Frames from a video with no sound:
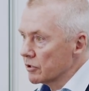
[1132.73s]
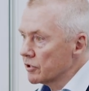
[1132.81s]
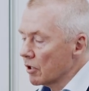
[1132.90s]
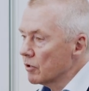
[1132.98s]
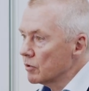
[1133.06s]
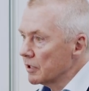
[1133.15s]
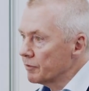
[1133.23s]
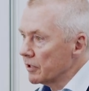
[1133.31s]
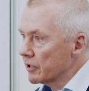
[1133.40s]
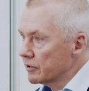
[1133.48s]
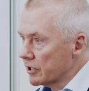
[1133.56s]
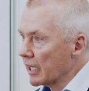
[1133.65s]
So if
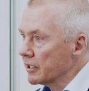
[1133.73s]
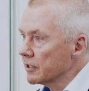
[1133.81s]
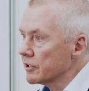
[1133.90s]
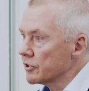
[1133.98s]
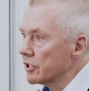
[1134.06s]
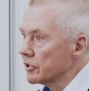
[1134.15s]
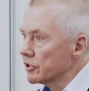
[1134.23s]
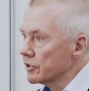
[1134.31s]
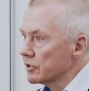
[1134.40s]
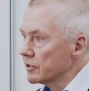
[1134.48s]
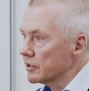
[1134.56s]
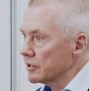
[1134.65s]
you're taking
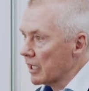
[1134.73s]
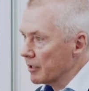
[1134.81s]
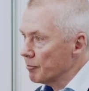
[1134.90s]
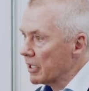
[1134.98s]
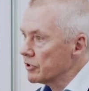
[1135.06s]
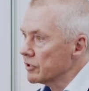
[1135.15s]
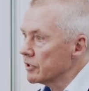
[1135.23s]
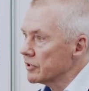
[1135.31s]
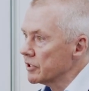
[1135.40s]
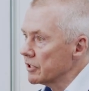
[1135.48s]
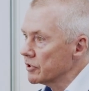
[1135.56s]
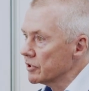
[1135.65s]
decisions, take measured
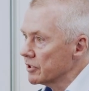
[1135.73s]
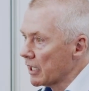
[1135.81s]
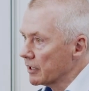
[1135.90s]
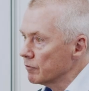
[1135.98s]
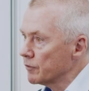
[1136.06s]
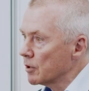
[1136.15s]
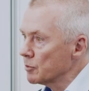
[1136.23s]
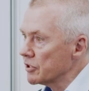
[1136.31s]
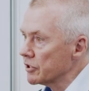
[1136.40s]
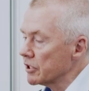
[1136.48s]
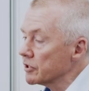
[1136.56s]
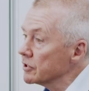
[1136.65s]
decisions, take informed
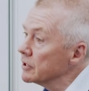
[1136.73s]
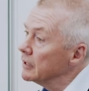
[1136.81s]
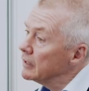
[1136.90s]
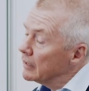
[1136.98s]
decisions,